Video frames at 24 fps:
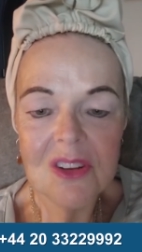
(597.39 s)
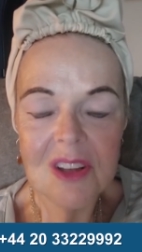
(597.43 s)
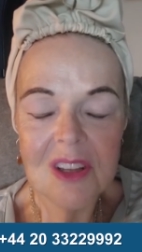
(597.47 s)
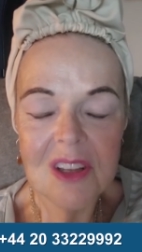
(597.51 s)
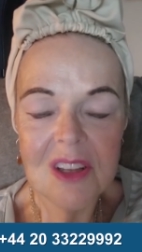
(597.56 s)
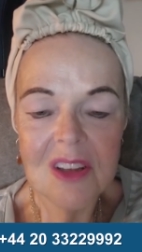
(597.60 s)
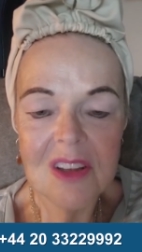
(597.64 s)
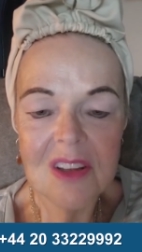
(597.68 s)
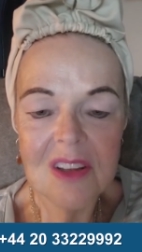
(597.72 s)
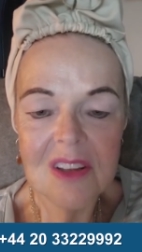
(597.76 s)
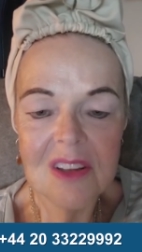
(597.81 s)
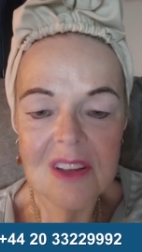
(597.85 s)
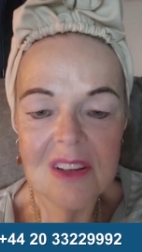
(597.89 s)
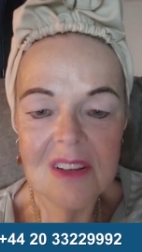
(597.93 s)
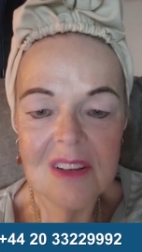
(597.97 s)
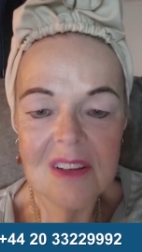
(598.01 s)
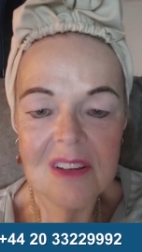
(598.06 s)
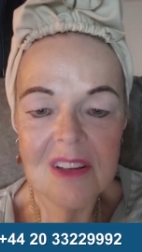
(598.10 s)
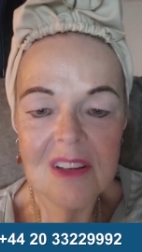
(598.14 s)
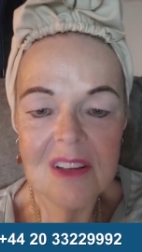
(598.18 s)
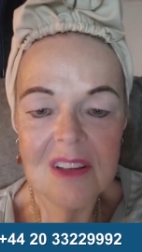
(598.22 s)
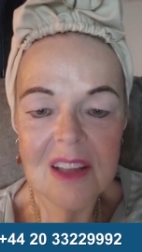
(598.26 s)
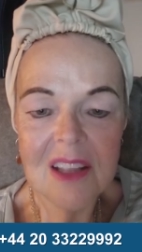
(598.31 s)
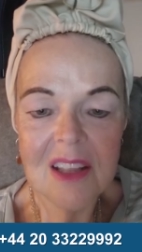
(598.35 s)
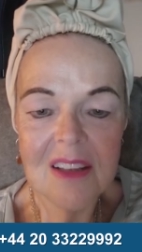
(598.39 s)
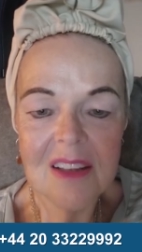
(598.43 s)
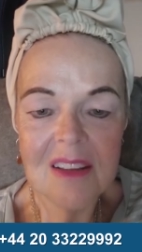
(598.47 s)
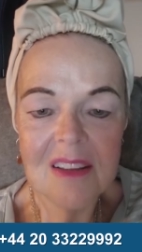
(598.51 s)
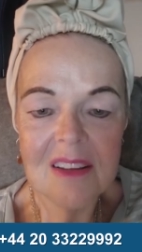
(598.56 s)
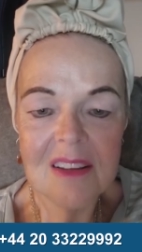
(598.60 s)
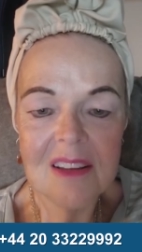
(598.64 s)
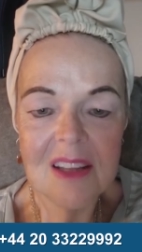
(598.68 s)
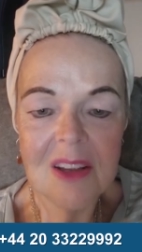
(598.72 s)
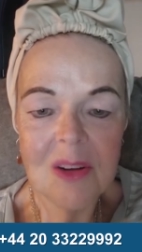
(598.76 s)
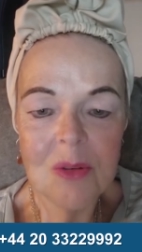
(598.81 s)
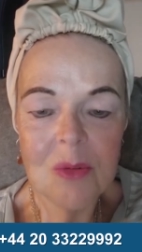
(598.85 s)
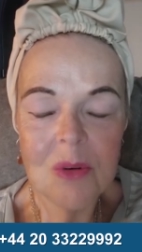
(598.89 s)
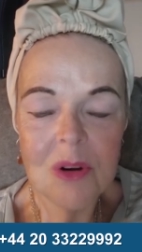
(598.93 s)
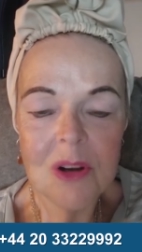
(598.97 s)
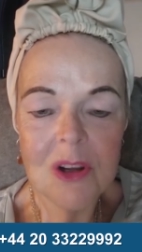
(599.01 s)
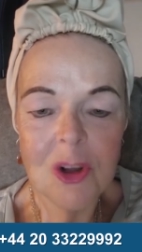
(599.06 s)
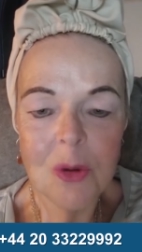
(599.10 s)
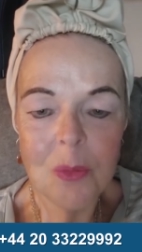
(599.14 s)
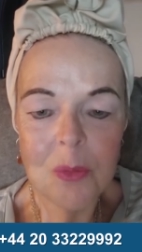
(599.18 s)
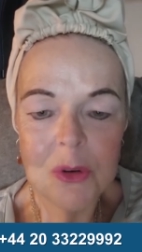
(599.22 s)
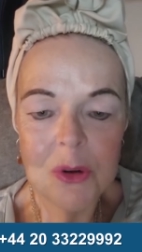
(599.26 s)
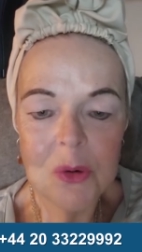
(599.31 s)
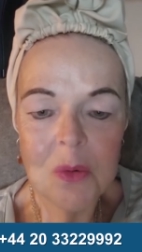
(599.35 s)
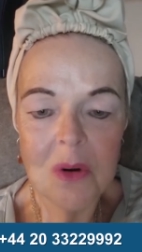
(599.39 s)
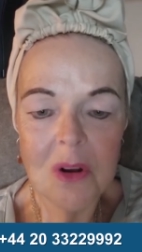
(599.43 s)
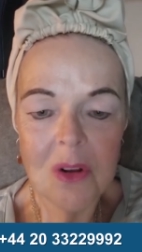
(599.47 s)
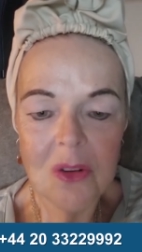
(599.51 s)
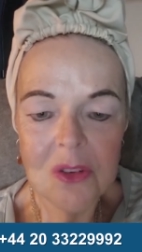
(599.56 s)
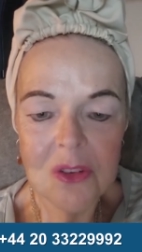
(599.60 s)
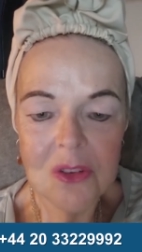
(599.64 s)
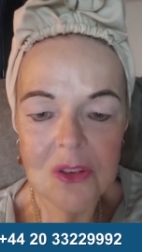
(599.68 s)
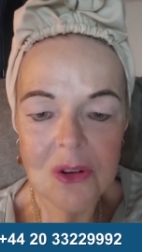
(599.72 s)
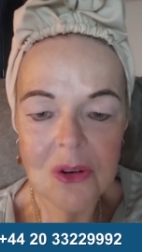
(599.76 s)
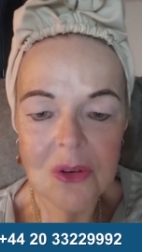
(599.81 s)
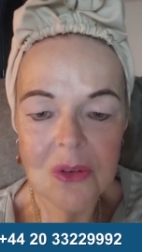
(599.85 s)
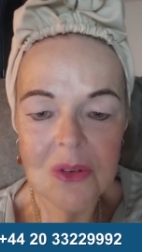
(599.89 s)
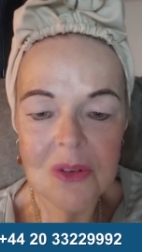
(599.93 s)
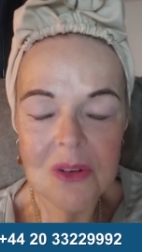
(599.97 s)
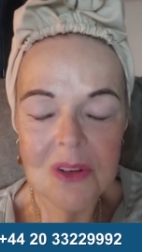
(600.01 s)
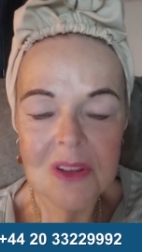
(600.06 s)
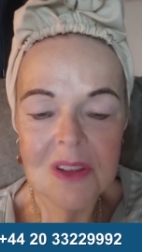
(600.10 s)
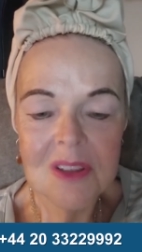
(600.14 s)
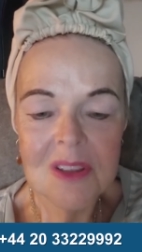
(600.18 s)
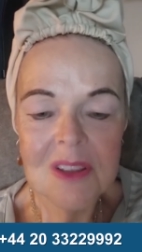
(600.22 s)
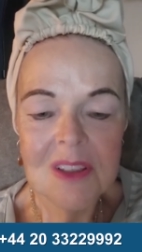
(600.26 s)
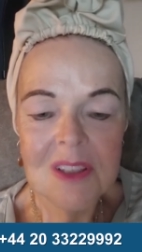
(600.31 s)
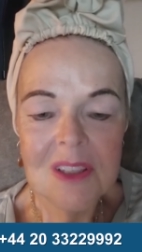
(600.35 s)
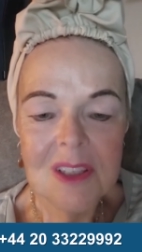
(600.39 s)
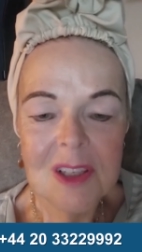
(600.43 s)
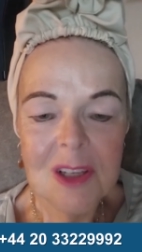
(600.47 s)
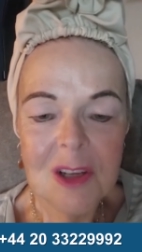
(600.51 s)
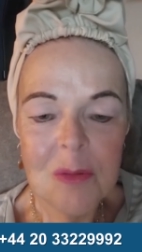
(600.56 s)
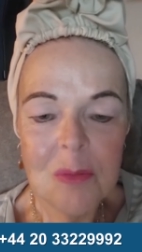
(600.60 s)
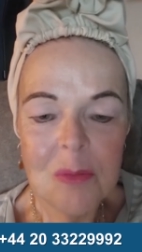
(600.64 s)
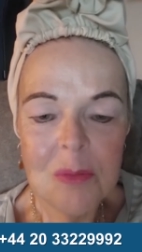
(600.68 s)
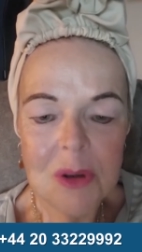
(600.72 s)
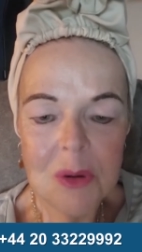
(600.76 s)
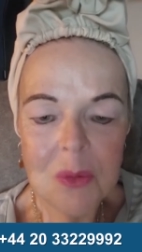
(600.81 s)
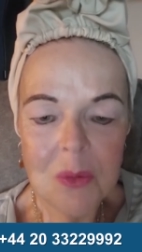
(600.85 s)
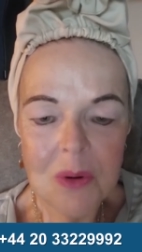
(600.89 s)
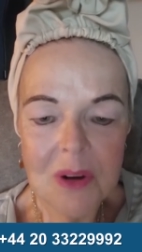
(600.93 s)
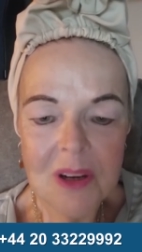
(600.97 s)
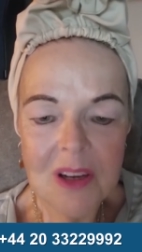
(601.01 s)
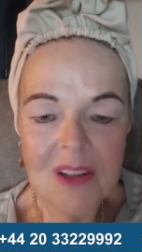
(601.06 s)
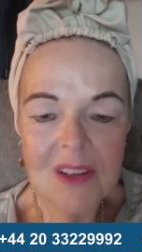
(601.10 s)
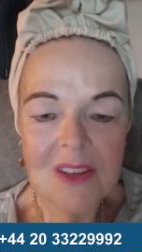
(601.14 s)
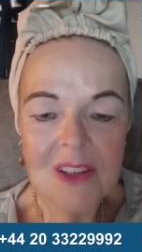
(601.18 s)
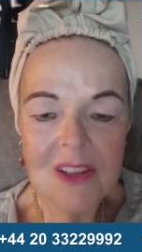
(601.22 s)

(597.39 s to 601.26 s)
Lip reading: and that they will help you also. Be well.